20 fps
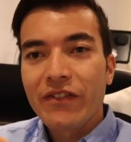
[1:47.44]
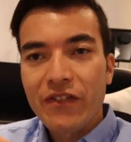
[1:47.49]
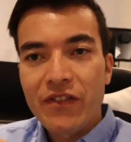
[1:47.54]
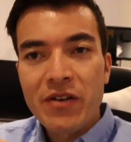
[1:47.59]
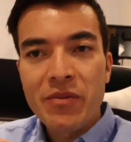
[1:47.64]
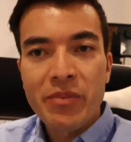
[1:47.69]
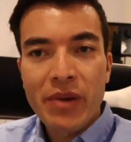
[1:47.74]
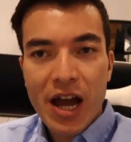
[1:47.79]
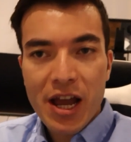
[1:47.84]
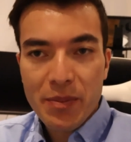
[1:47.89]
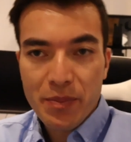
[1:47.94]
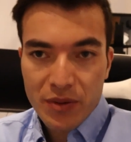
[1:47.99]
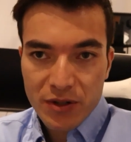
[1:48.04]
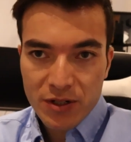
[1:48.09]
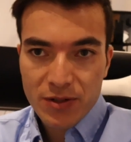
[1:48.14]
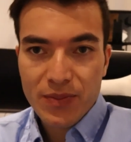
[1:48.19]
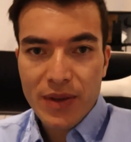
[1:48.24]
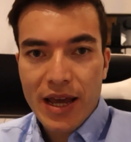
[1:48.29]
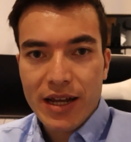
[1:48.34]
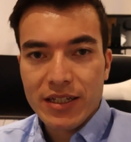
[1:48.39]
From my
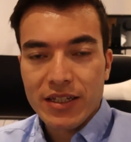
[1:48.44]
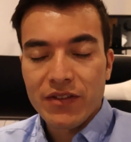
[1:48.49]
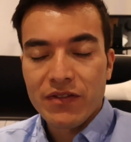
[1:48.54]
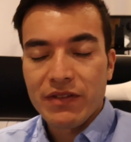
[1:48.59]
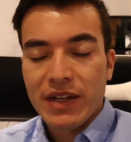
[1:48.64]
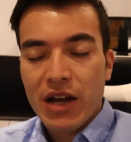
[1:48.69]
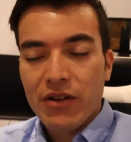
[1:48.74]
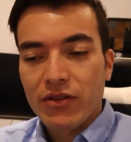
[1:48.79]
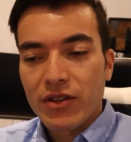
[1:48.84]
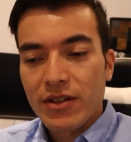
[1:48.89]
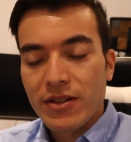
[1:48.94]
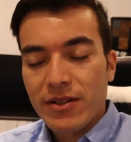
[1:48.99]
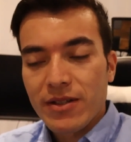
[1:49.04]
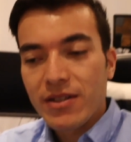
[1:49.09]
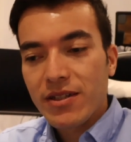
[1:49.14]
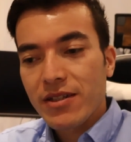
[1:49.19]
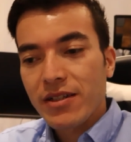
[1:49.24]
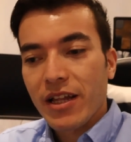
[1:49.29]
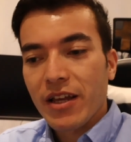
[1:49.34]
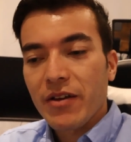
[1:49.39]
perspective, now this
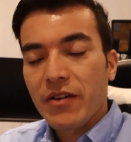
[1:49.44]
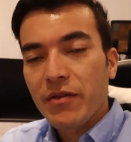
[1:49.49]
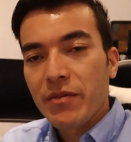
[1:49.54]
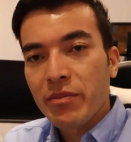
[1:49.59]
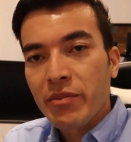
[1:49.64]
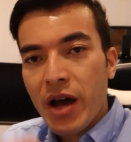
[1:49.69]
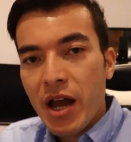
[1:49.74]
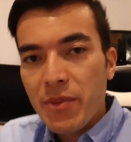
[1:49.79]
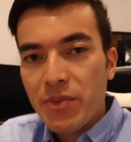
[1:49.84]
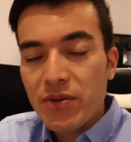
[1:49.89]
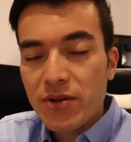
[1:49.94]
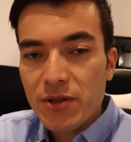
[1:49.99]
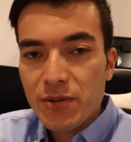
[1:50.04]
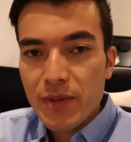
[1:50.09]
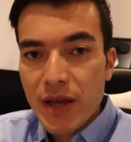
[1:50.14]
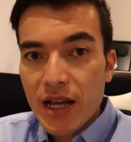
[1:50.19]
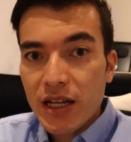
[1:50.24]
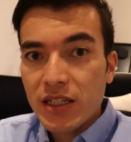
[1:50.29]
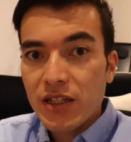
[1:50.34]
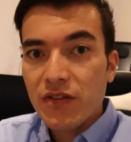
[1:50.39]
is like my
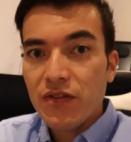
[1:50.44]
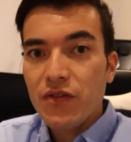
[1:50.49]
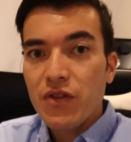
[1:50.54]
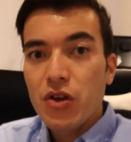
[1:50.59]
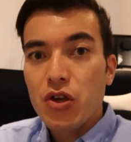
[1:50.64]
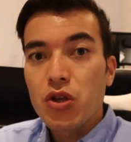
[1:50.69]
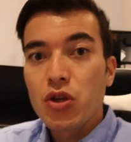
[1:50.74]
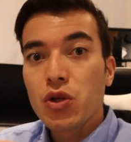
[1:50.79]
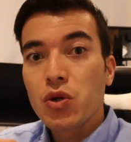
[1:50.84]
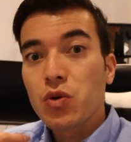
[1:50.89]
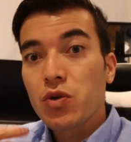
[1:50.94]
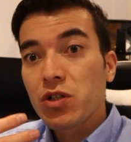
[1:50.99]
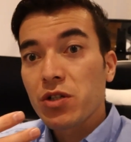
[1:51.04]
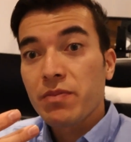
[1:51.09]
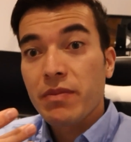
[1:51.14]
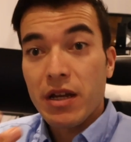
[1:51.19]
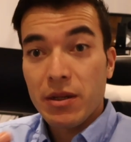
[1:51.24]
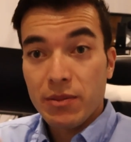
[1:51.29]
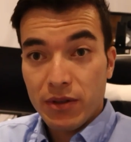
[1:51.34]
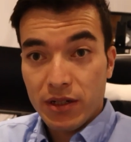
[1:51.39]
perspective,
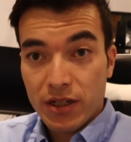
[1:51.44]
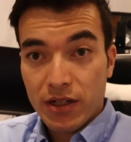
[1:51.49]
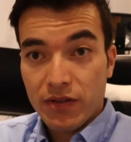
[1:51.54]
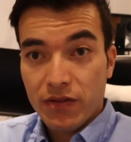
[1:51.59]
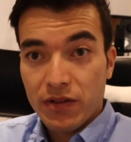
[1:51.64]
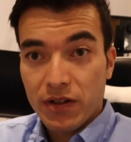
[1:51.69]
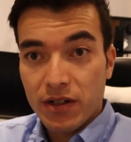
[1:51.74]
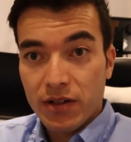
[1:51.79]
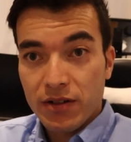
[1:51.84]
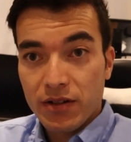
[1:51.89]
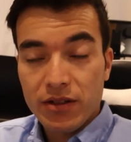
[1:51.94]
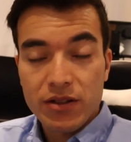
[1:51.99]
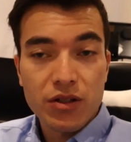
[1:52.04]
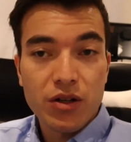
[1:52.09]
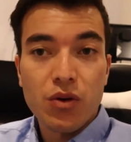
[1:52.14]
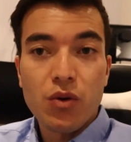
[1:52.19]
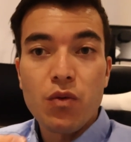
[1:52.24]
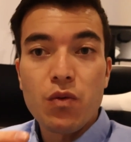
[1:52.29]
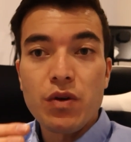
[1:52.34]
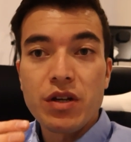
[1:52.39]
yours might be different,
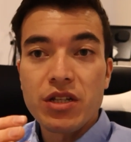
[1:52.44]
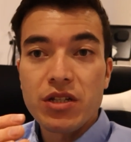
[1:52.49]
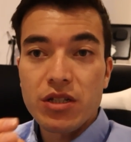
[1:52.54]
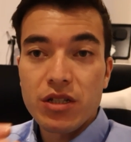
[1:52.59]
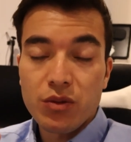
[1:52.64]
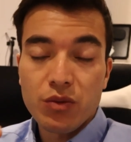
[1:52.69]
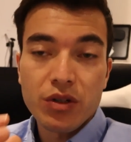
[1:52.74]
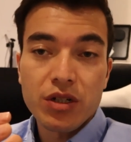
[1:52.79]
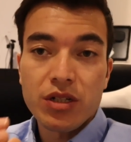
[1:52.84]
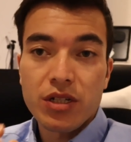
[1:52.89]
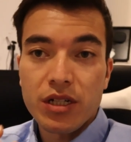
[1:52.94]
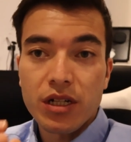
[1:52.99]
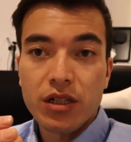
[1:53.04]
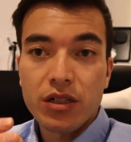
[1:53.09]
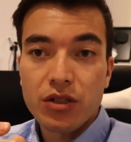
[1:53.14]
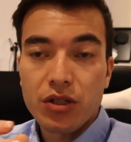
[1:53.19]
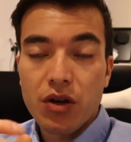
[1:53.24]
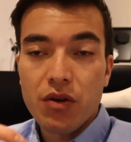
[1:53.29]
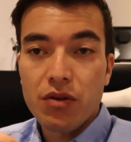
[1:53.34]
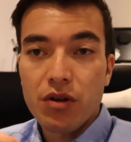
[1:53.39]
so we
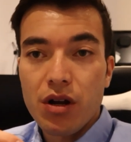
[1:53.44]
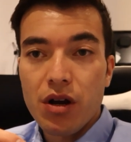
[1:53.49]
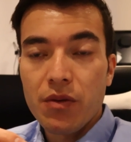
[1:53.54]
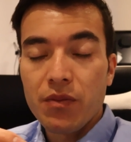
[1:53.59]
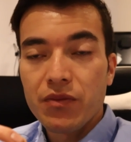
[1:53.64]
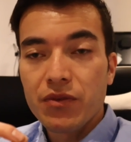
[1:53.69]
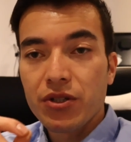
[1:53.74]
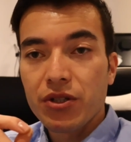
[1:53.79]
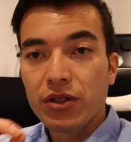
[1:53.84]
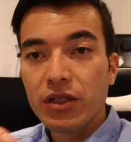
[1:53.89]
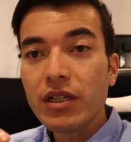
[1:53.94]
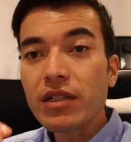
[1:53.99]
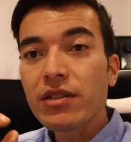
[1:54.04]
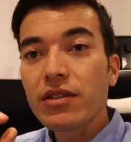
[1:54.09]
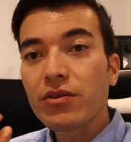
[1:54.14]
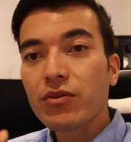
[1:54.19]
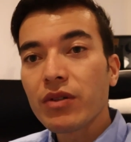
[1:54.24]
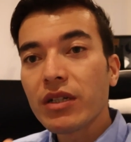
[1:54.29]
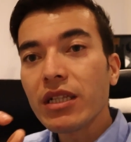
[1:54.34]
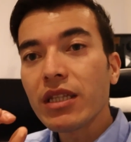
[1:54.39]
still don't know. So
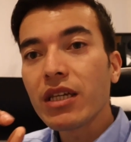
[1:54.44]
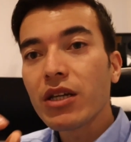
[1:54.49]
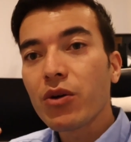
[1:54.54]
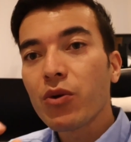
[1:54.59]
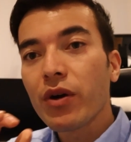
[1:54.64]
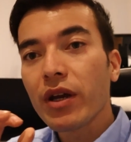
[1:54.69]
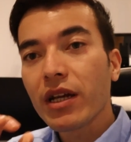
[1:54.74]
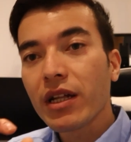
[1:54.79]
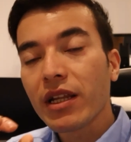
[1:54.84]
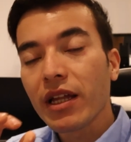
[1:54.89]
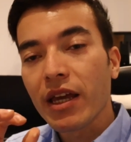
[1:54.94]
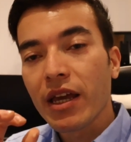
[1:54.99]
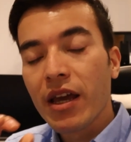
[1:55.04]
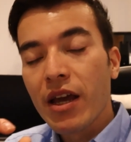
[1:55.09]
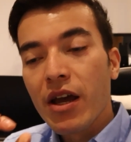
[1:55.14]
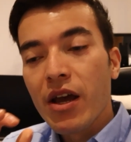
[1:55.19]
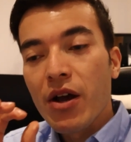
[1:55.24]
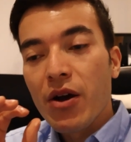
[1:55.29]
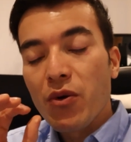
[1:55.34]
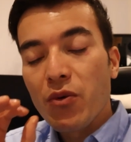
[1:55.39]
let's really quickly
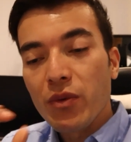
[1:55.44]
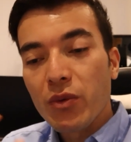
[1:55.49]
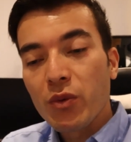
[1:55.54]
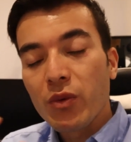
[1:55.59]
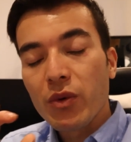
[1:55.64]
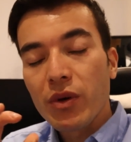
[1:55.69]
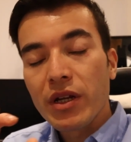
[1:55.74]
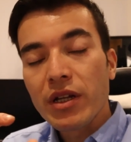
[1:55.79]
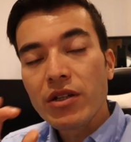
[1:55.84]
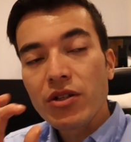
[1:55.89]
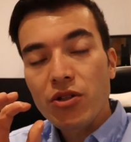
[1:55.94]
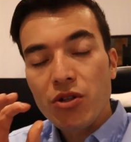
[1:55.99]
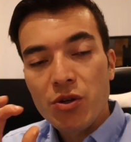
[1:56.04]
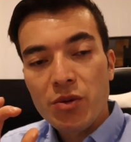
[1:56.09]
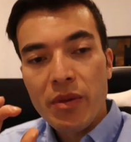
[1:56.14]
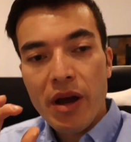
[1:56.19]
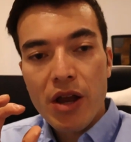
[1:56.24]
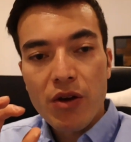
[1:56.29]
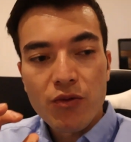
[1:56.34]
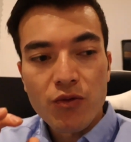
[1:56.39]
enter
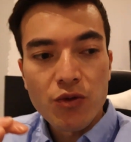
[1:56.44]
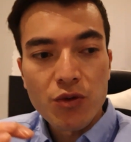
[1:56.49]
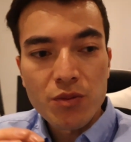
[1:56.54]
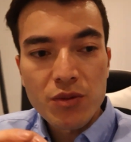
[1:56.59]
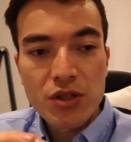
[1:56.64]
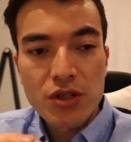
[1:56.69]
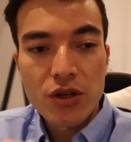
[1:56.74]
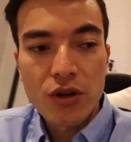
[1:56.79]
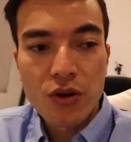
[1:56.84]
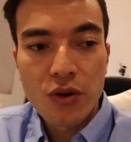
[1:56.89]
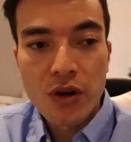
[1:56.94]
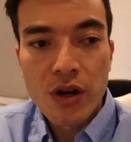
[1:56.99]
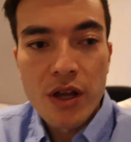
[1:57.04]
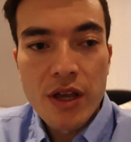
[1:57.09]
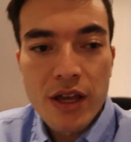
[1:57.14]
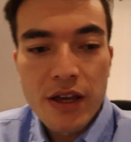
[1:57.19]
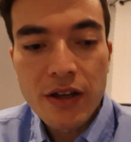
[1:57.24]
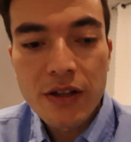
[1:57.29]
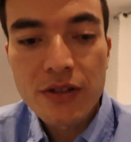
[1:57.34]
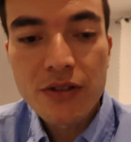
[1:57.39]
my room. So
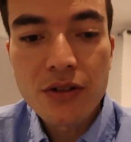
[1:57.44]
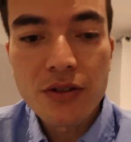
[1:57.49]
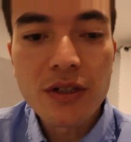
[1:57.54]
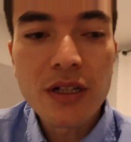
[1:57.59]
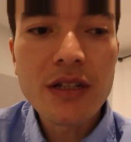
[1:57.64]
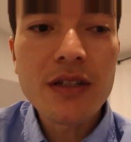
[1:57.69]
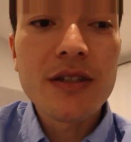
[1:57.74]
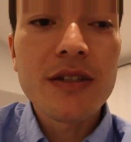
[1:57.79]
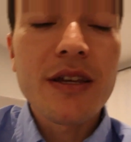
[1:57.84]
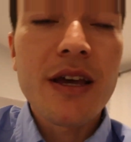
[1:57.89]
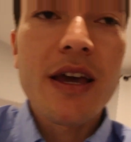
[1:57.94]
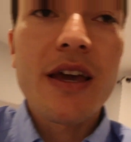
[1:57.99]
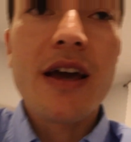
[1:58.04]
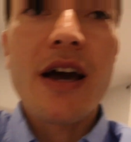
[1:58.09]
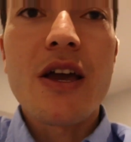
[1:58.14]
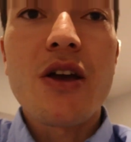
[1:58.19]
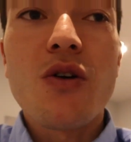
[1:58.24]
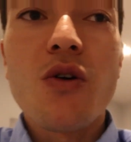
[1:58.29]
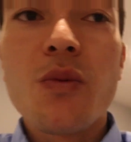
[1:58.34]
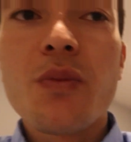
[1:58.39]
let's say
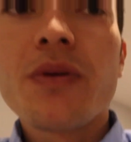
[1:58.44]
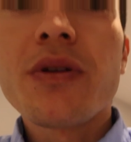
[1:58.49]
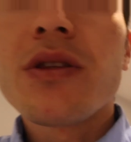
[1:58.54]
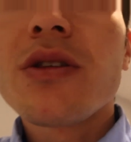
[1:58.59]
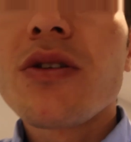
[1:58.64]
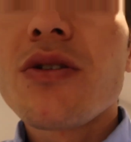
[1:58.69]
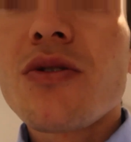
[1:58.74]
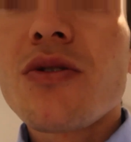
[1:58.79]
I open the